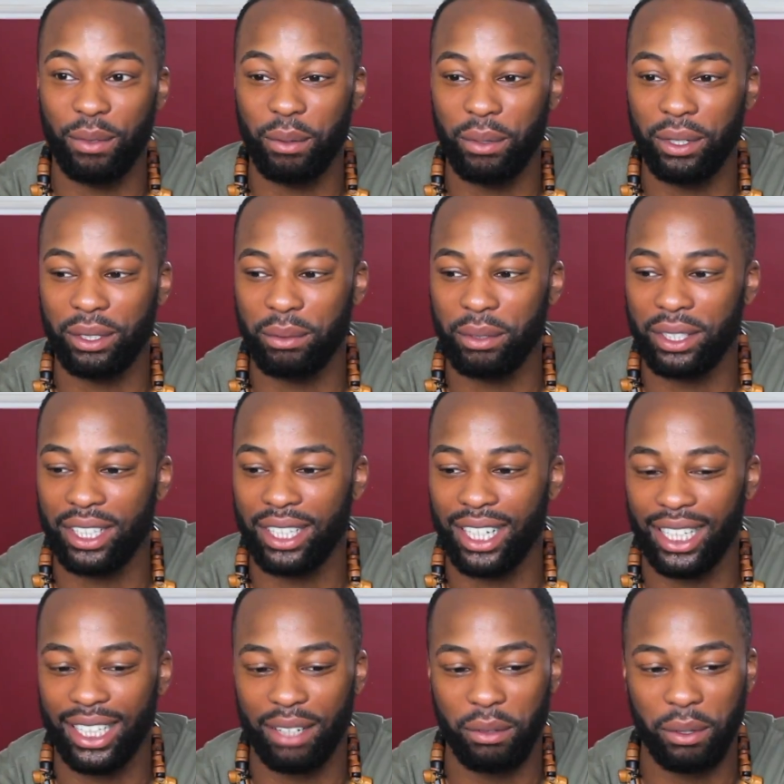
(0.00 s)
was a
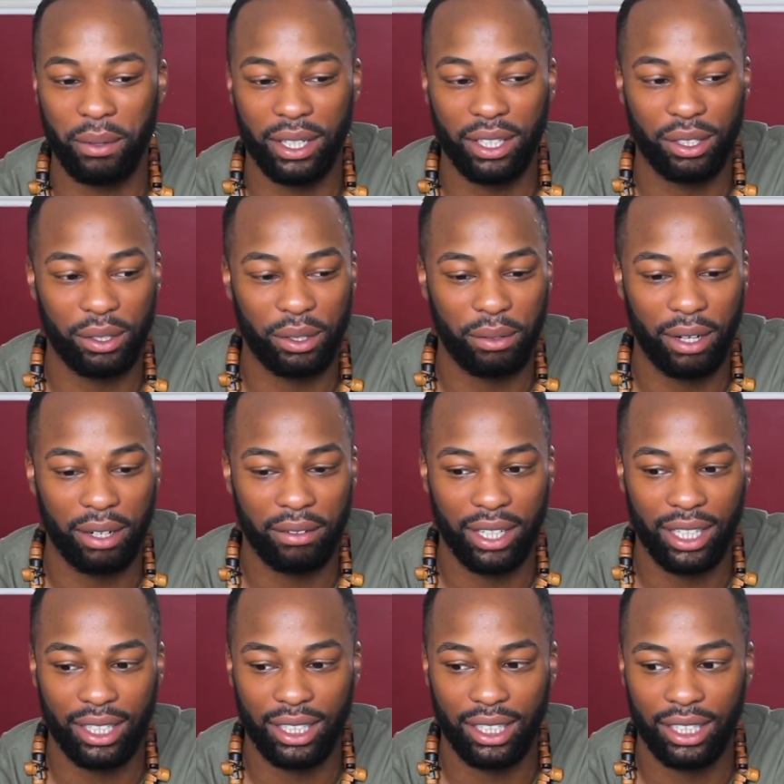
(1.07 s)
night that we went to quite
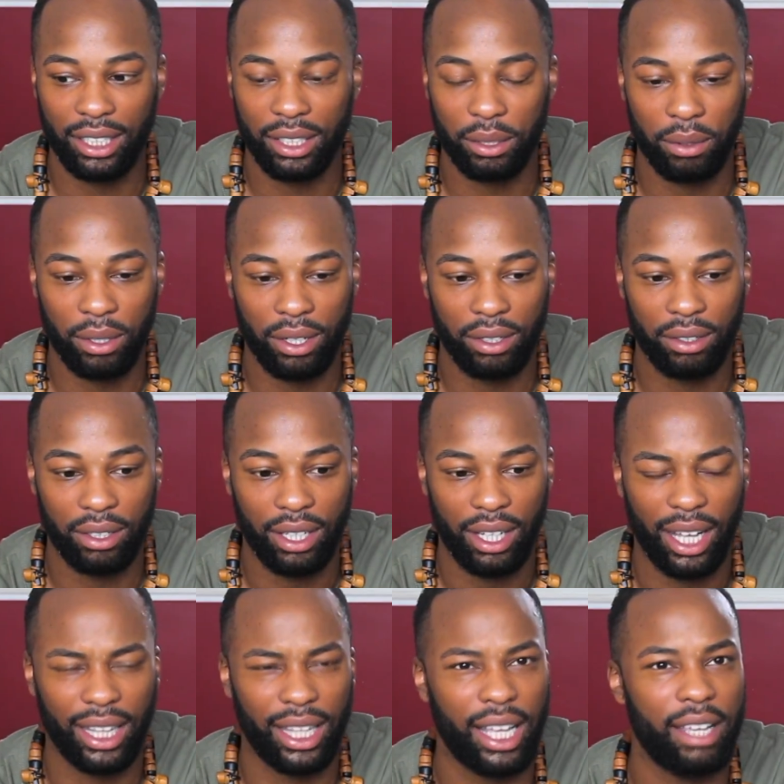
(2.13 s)
regularly as well.
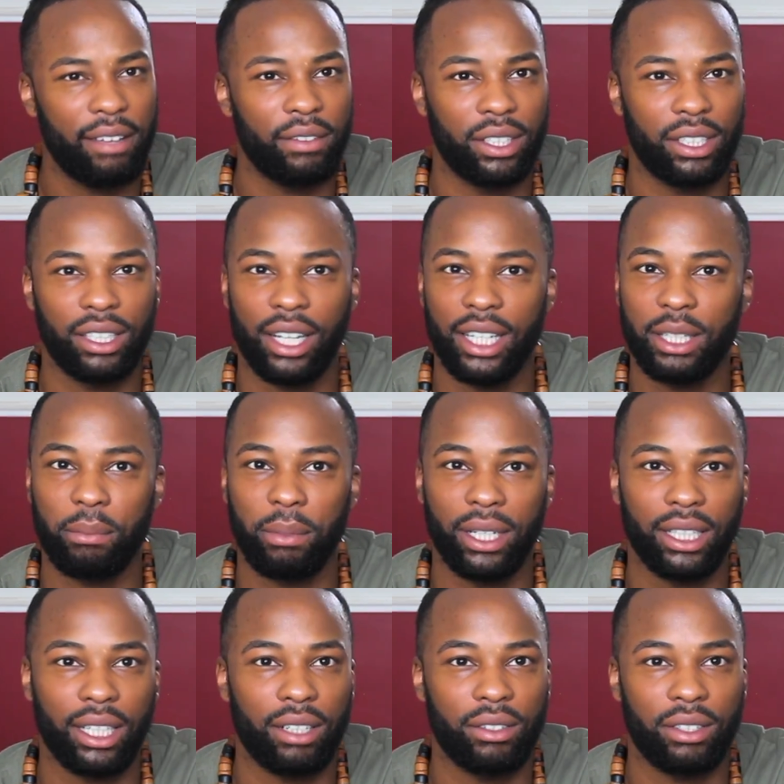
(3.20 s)
They even started to
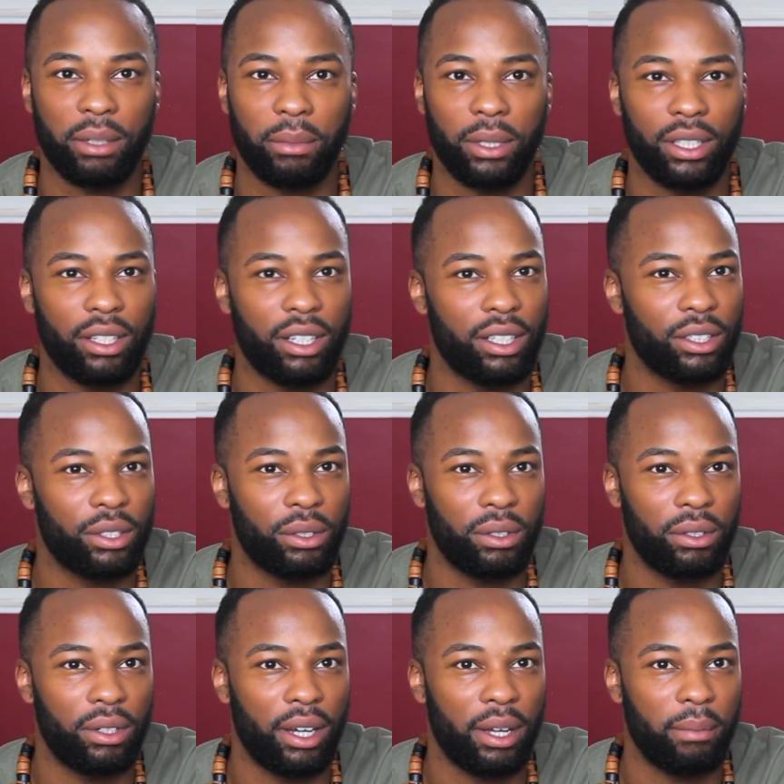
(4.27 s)
bring down some of the
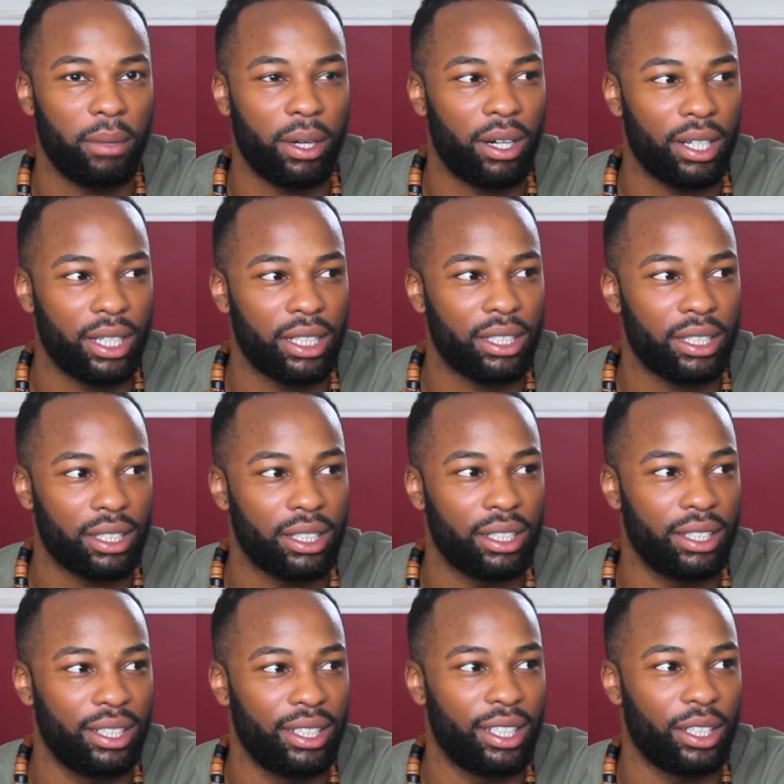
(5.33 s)
dancehall artists
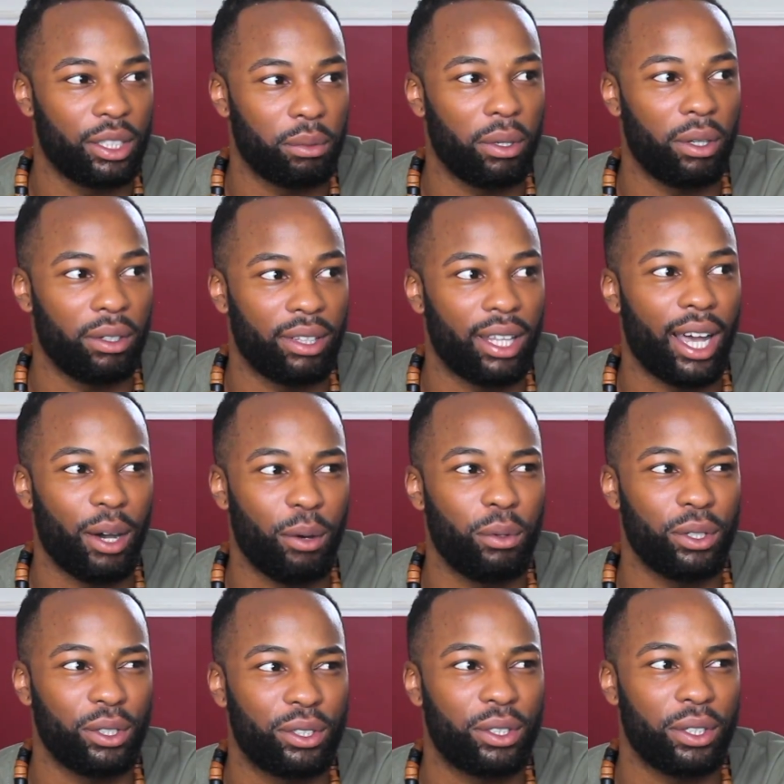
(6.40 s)
as well. That
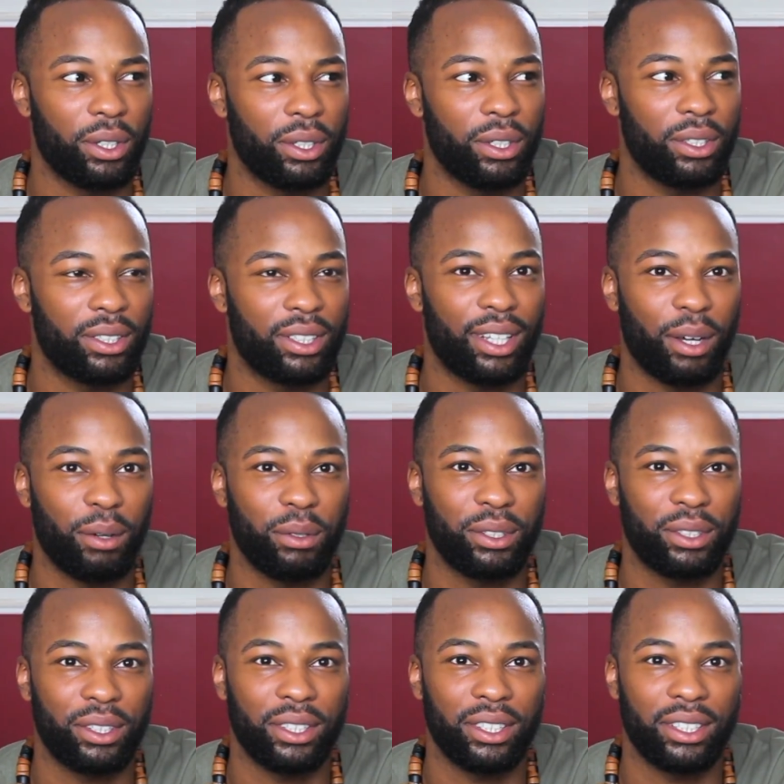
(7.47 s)
was good.
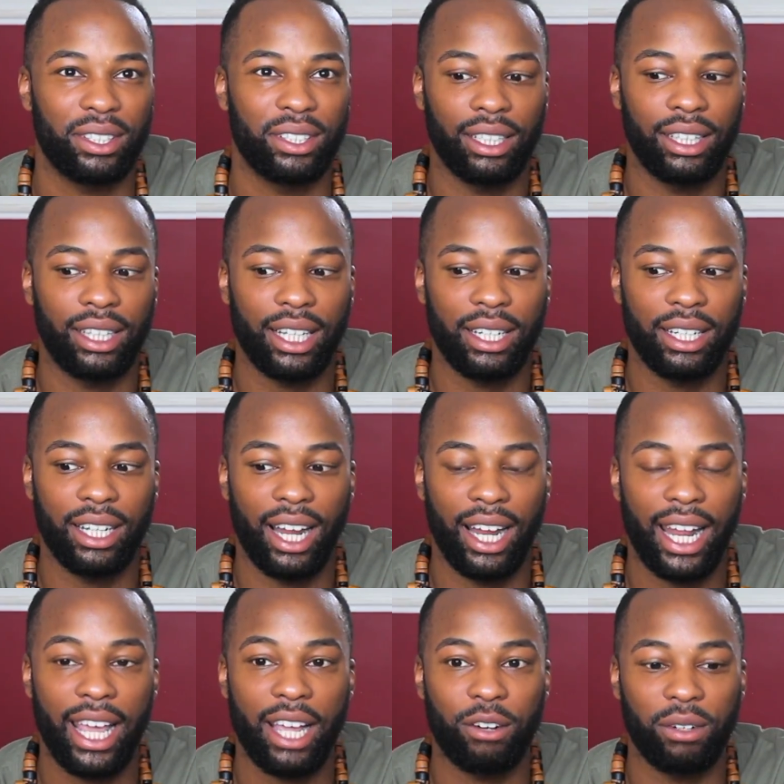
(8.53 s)
Then
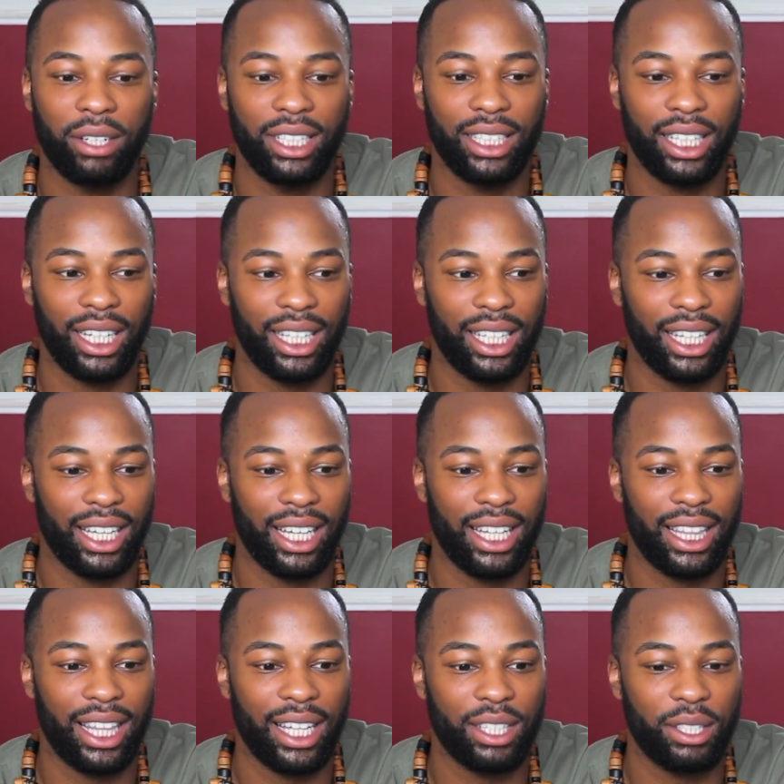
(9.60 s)
later on in that
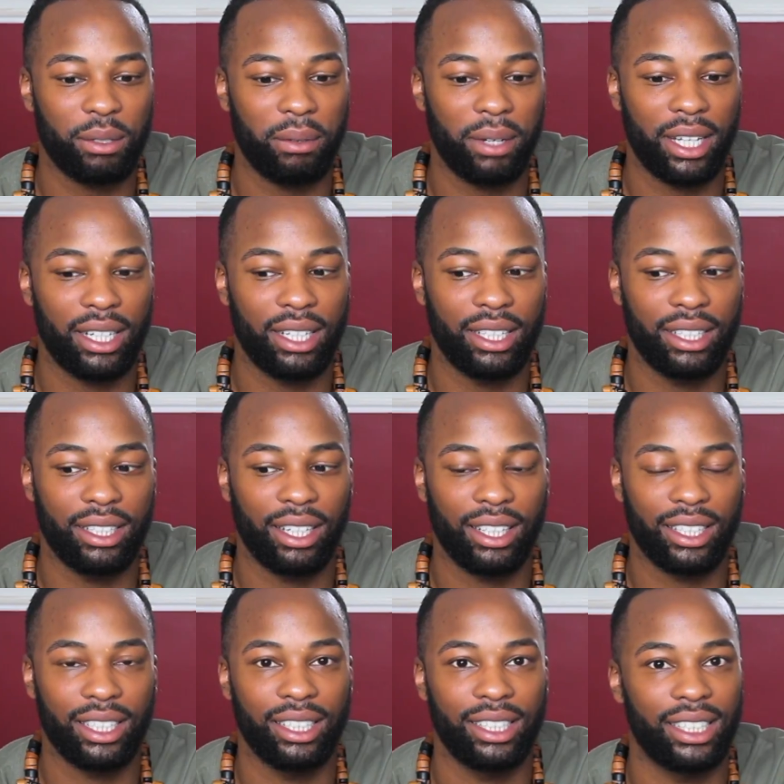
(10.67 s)
year, that's when
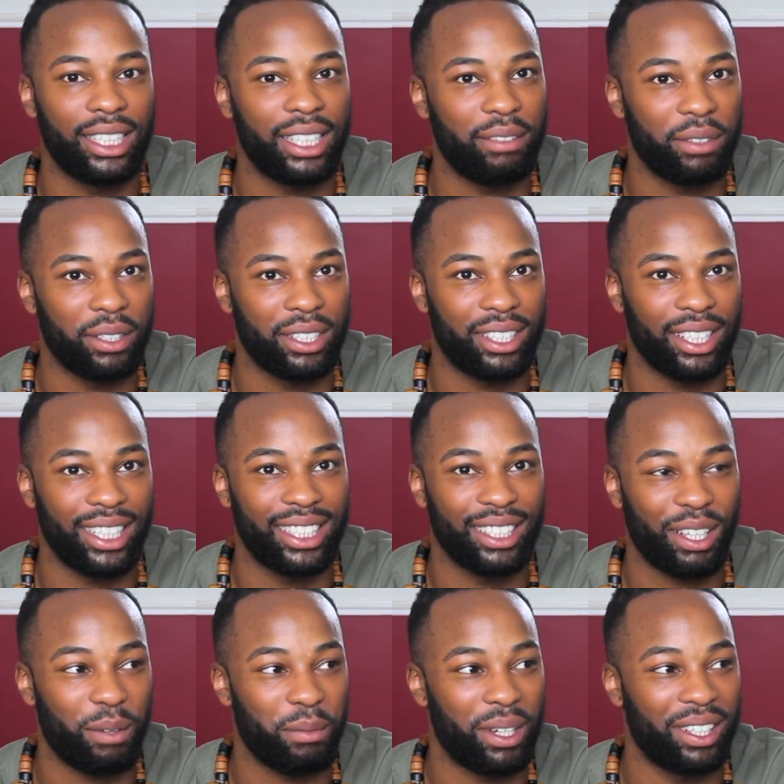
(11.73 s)
Hustlers and Divas started to
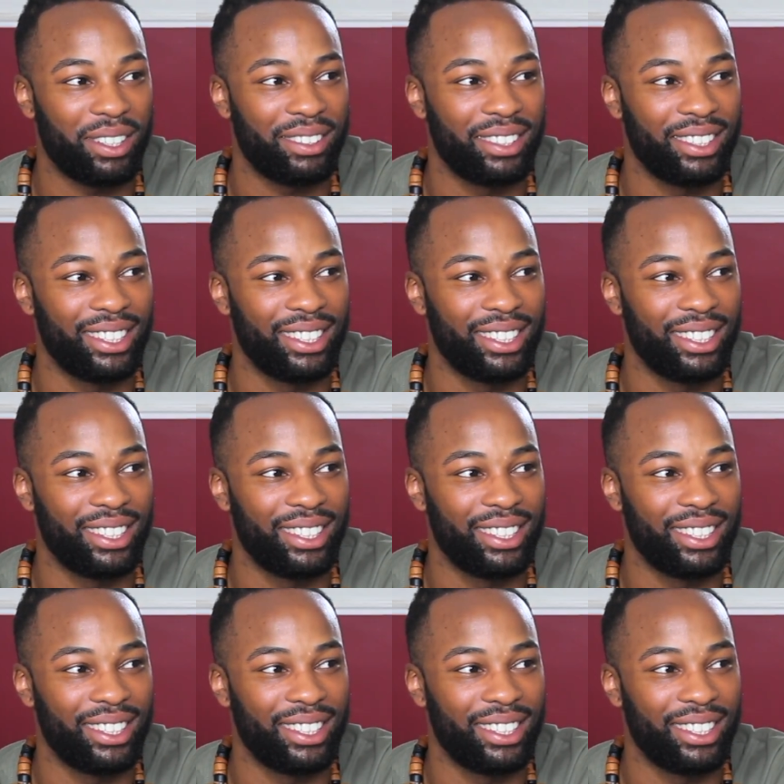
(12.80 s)
come out.